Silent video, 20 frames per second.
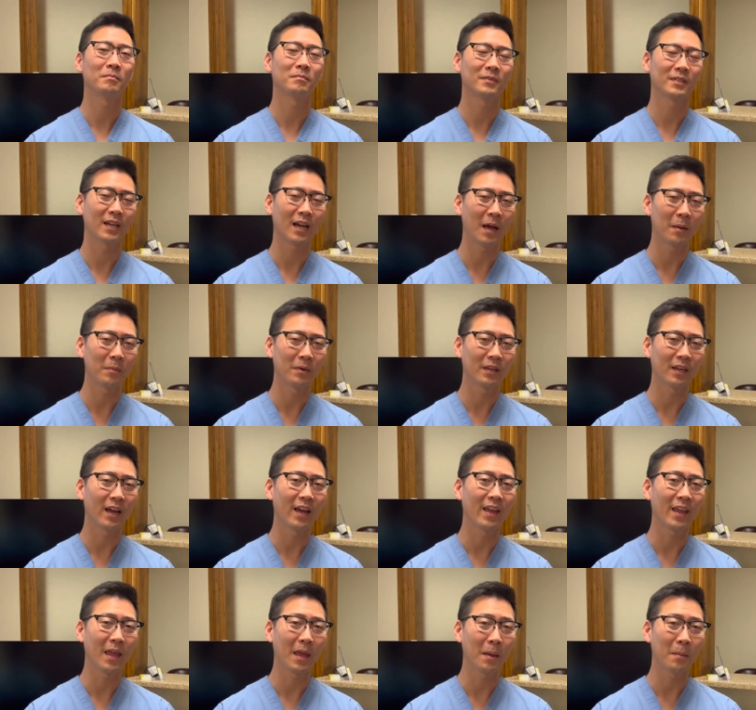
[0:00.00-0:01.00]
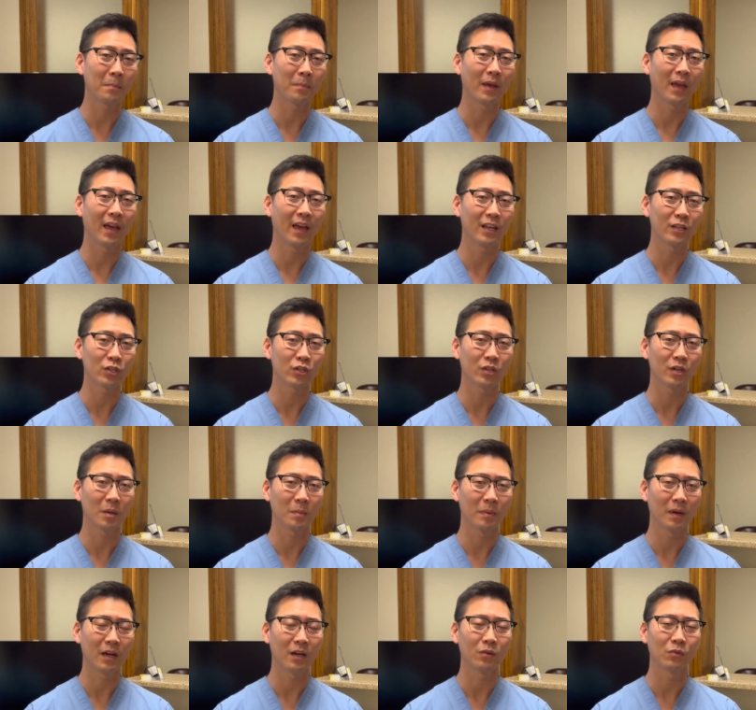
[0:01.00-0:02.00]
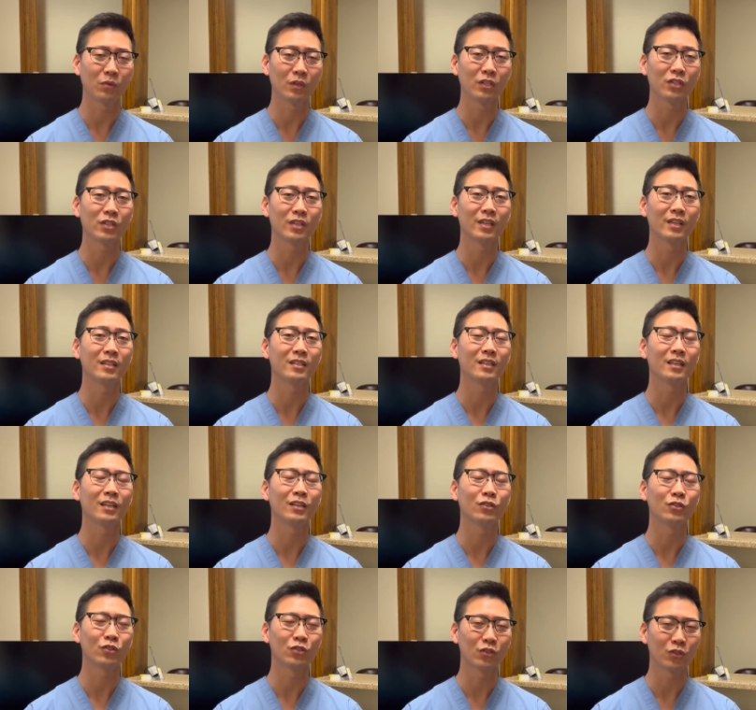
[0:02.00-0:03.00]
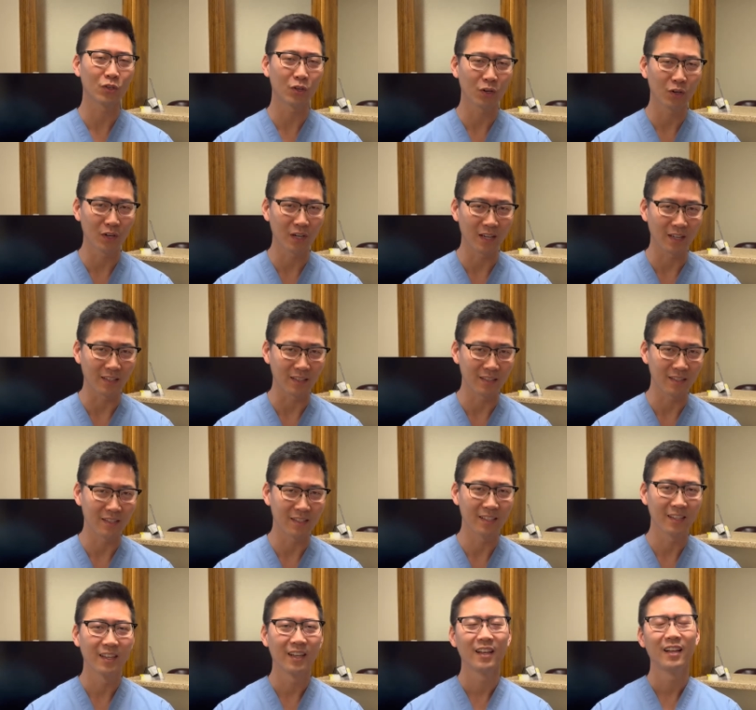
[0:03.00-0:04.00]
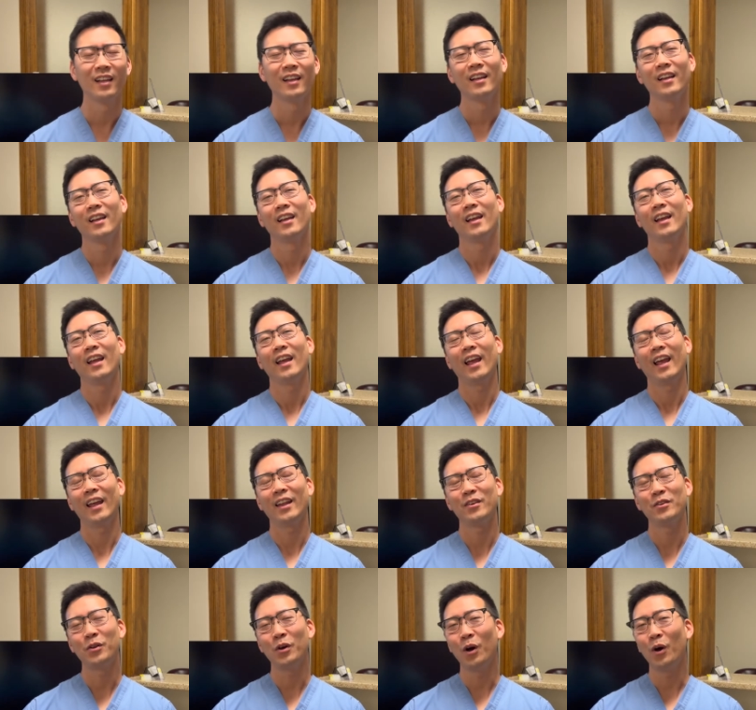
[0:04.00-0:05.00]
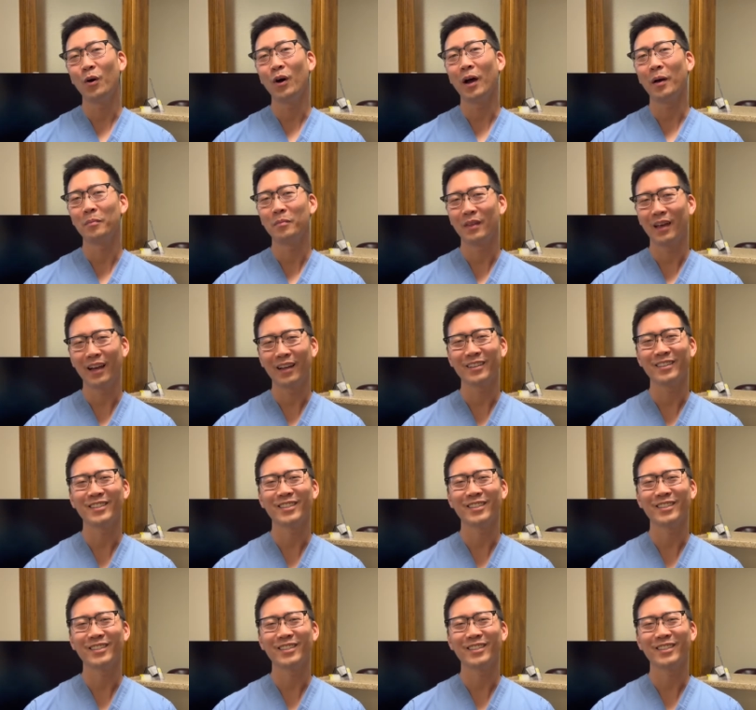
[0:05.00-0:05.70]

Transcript: topic I am passionate about, which is insurance. And no, I'm not